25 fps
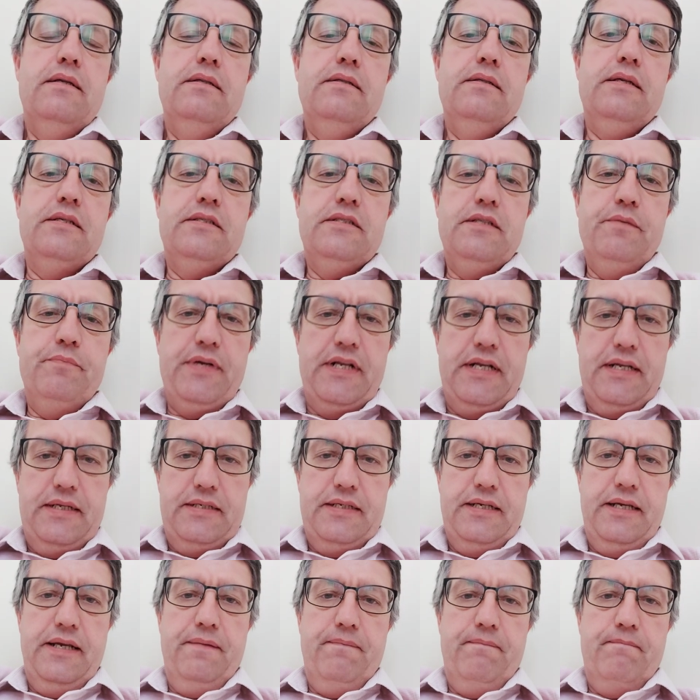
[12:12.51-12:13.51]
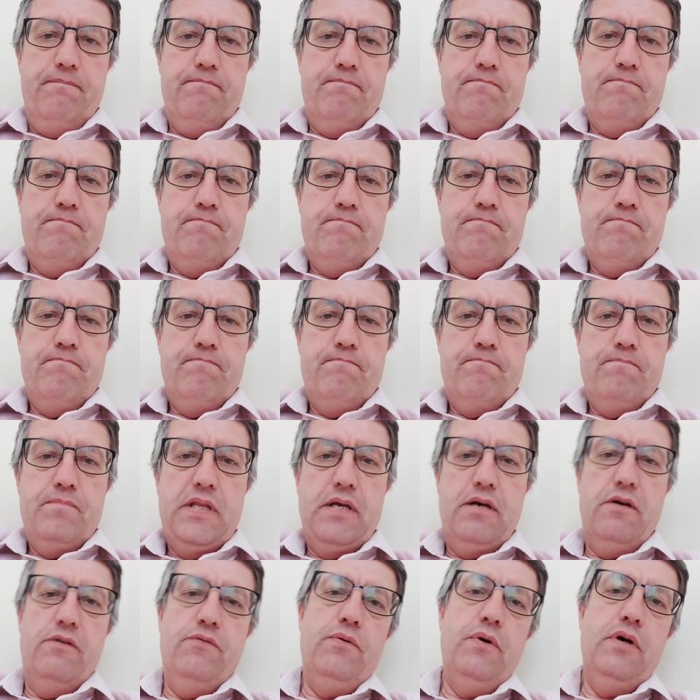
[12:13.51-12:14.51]
Disability.
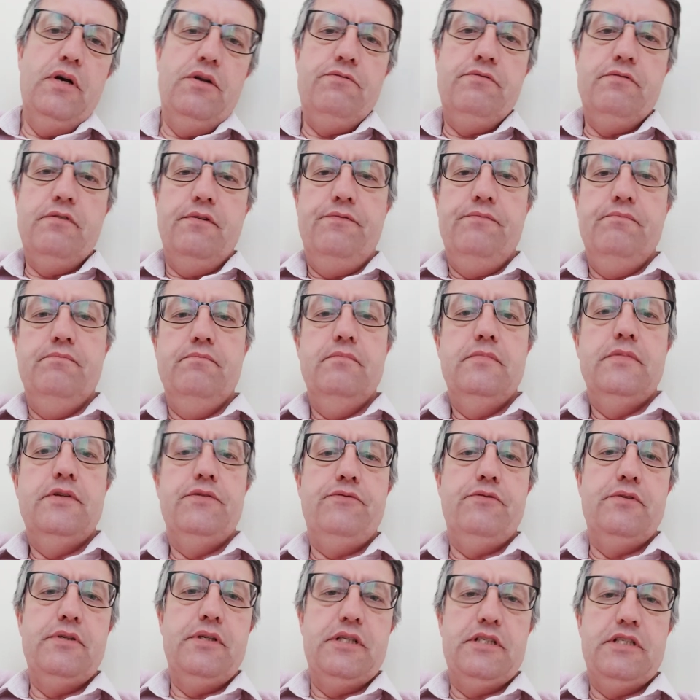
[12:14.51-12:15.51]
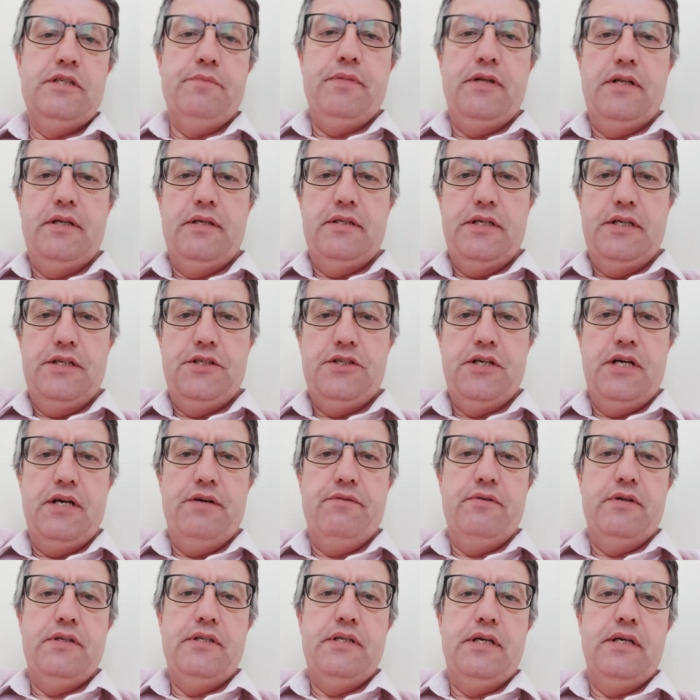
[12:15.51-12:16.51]
Now, I've worked for a disability
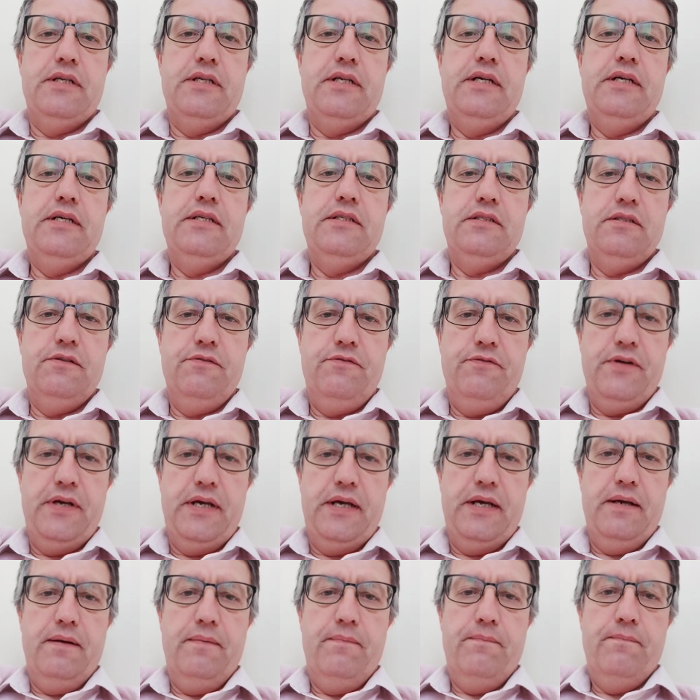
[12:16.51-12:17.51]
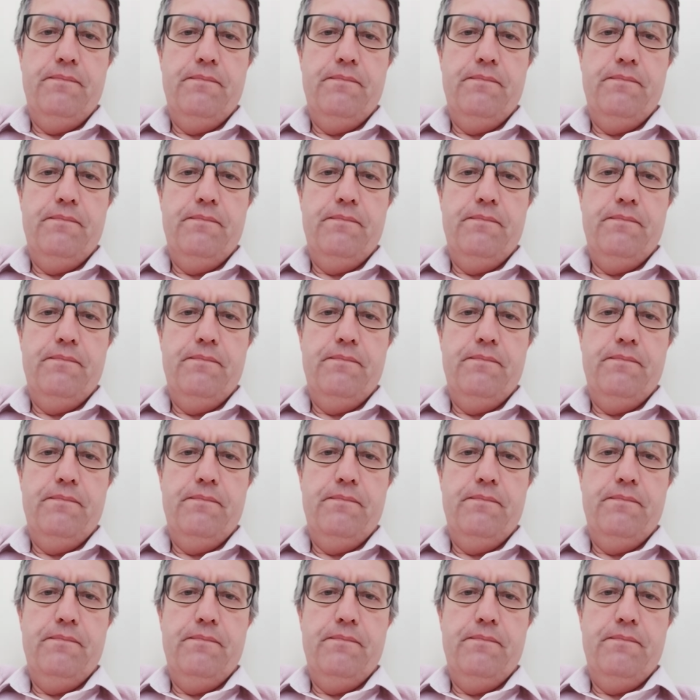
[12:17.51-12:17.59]
charity, and here's the thing.